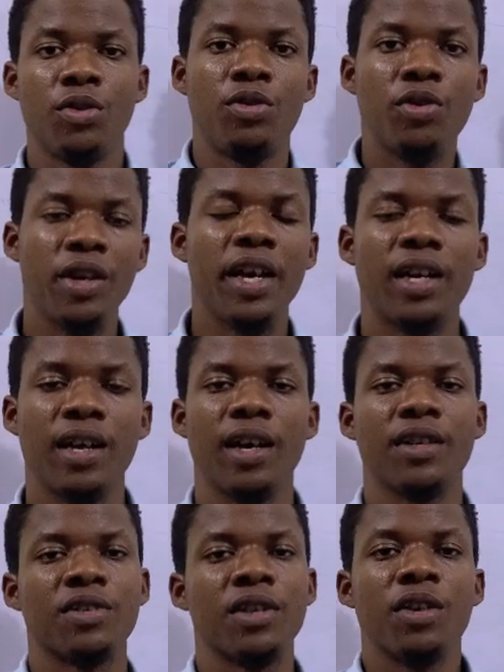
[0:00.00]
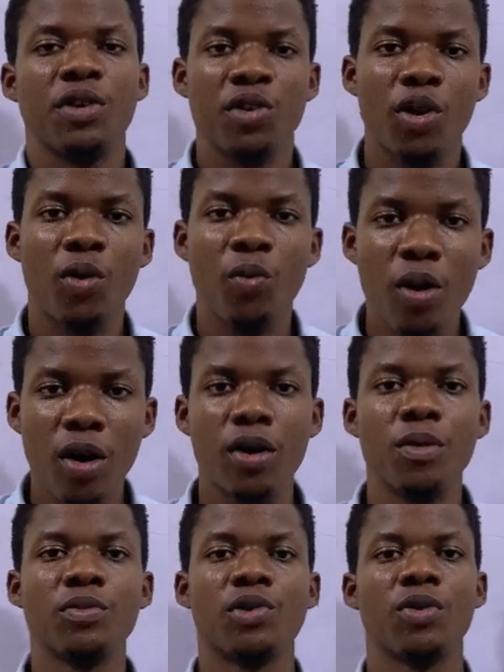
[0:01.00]
Good day, class. You're
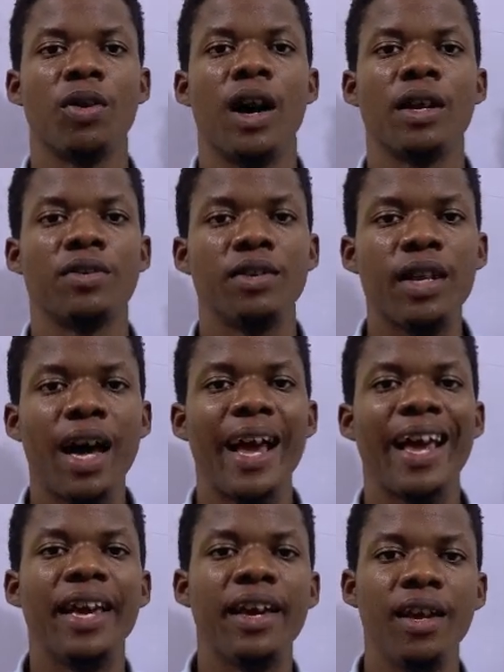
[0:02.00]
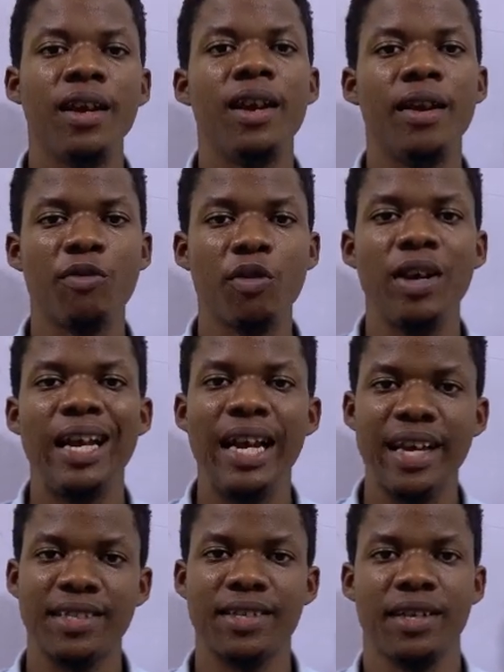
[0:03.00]
welcome to another A-level
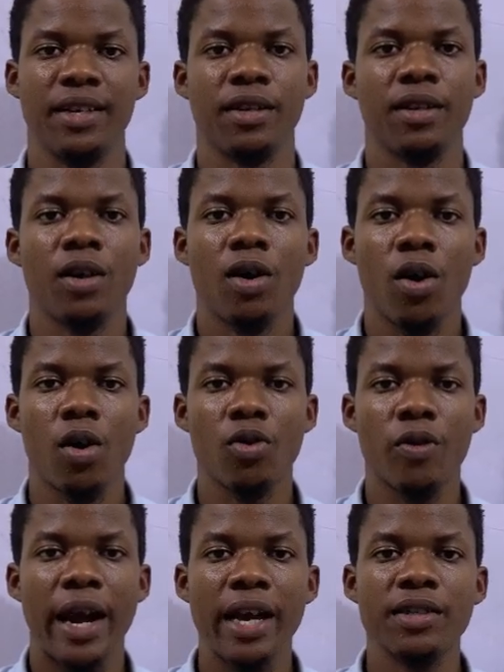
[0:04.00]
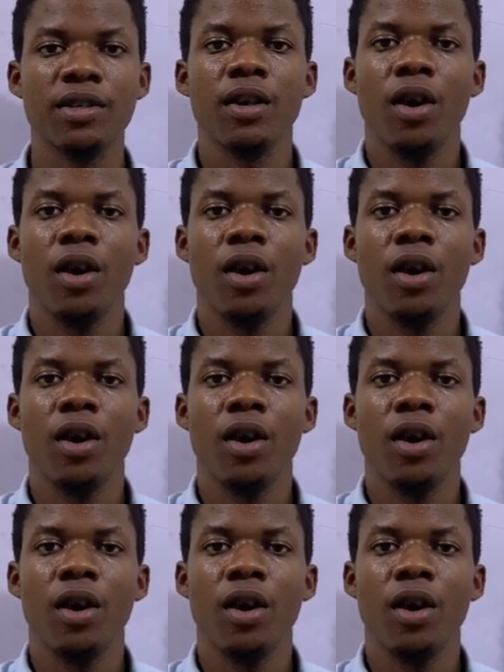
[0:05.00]
lesson, alright,